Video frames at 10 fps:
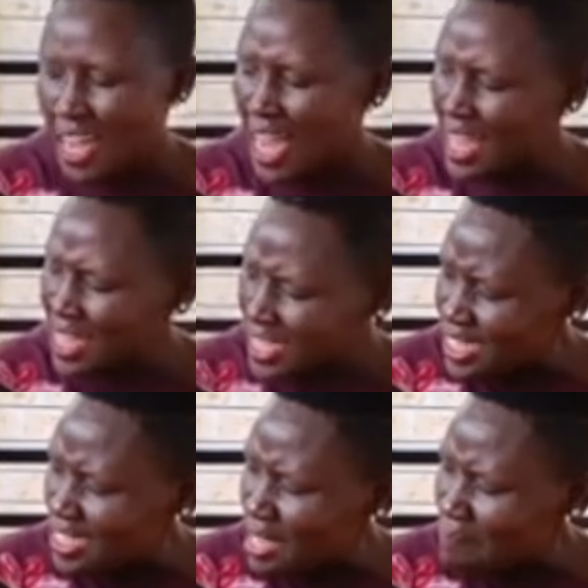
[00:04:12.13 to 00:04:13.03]
And that's
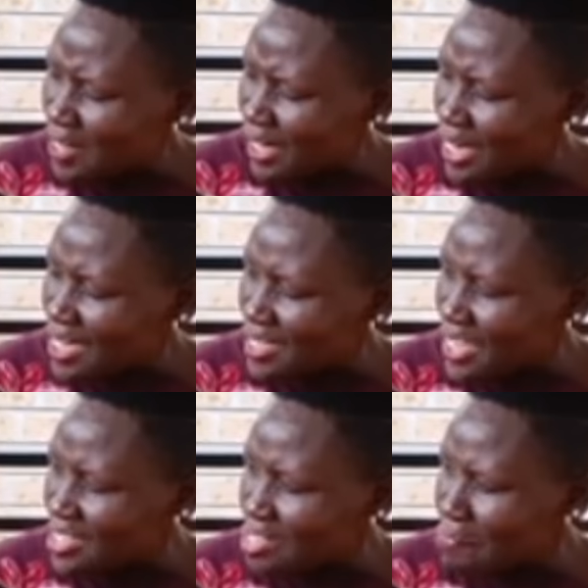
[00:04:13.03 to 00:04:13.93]
the time that lady
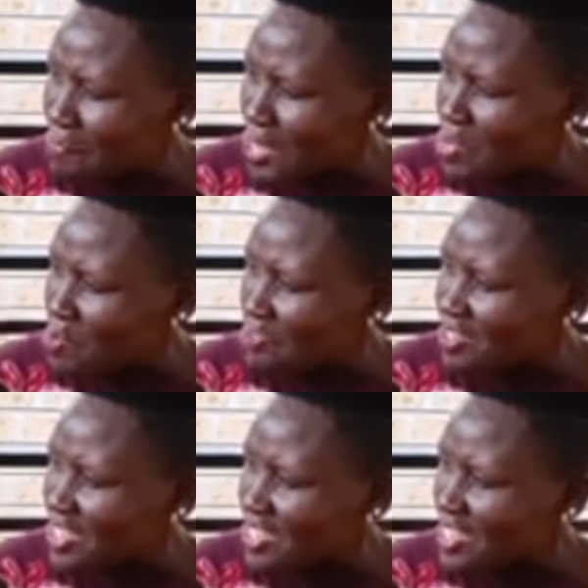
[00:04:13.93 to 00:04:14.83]
said she's paying your fees.